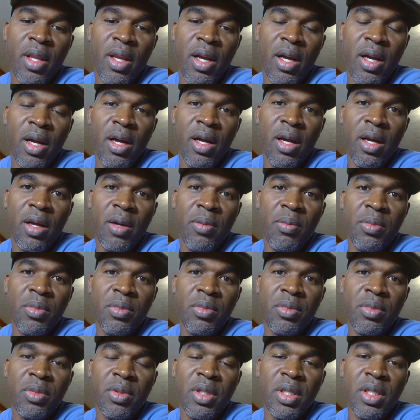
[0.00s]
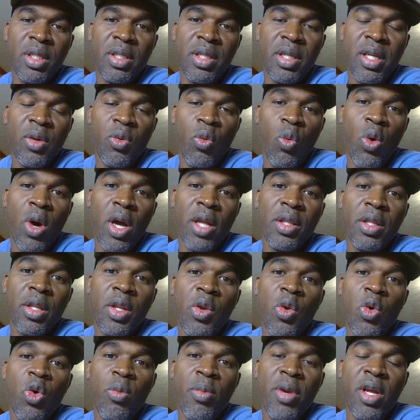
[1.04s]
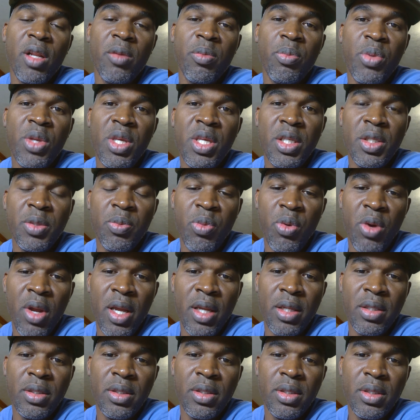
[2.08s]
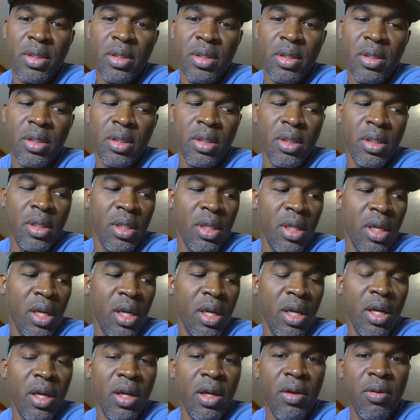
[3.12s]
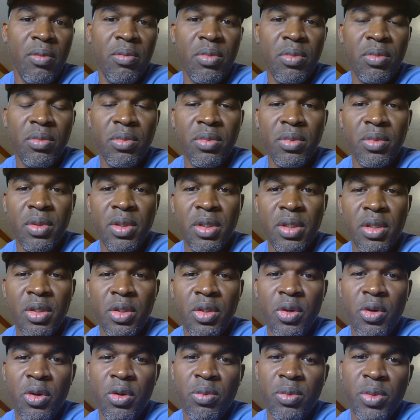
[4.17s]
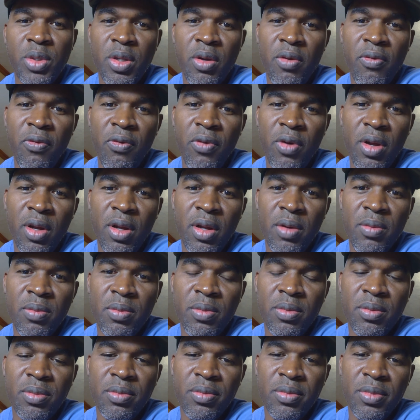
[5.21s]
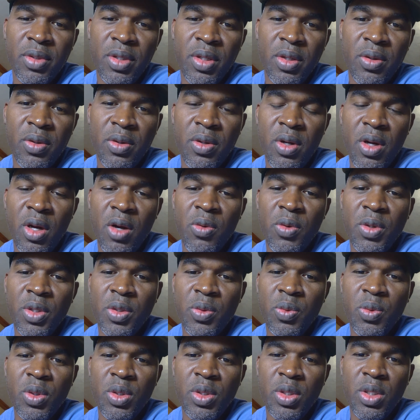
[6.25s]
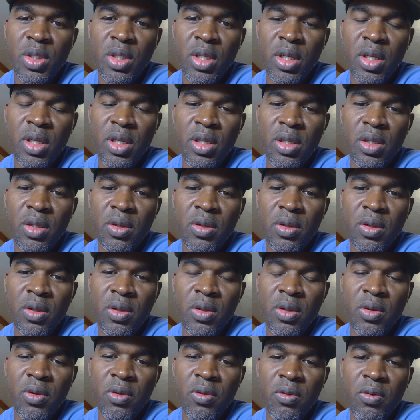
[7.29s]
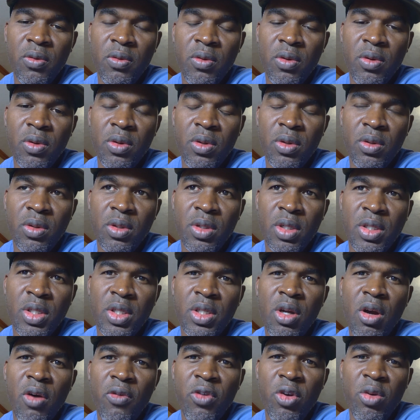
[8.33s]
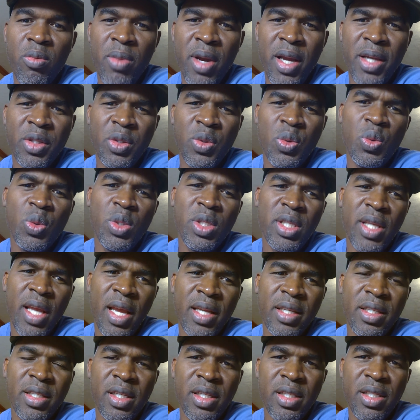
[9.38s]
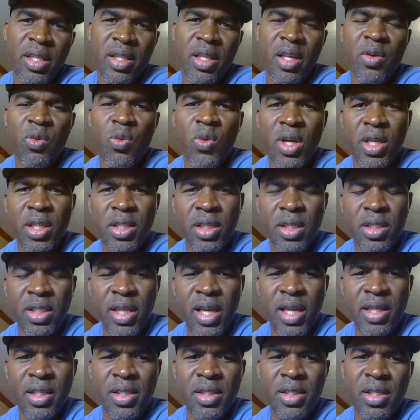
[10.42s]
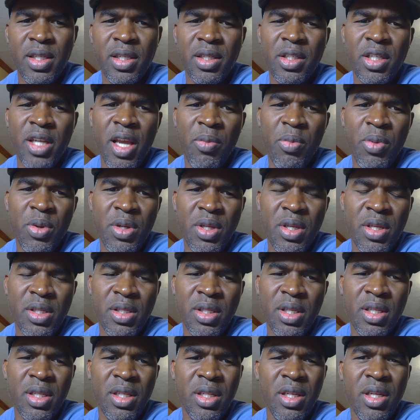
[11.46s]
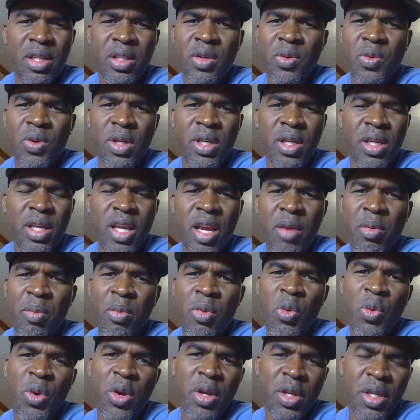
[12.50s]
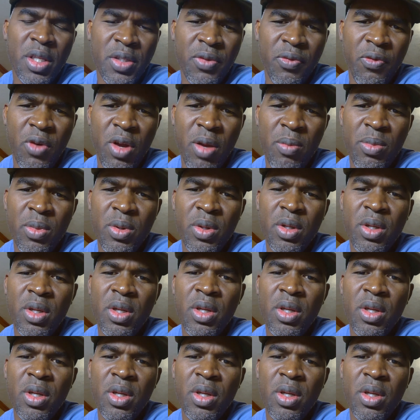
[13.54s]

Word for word: It won the Nobel Peace Prize in terms of, you know, how it was discovered by two scientists. I think one scientist is a Japanese and the other one, I can't remember where he's from.